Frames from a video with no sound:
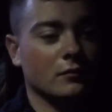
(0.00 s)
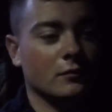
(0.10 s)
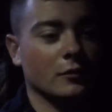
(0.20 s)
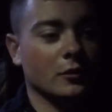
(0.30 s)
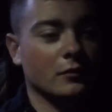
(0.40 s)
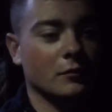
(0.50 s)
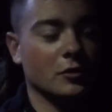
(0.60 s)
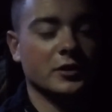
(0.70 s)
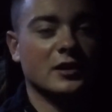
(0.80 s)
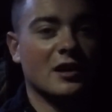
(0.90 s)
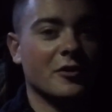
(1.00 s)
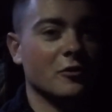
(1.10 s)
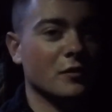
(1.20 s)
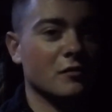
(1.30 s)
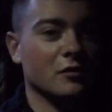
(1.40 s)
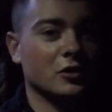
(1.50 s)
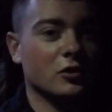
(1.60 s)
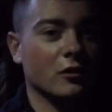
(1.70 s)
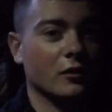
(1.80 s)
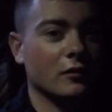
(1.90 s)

But most of the time I do baby this truck.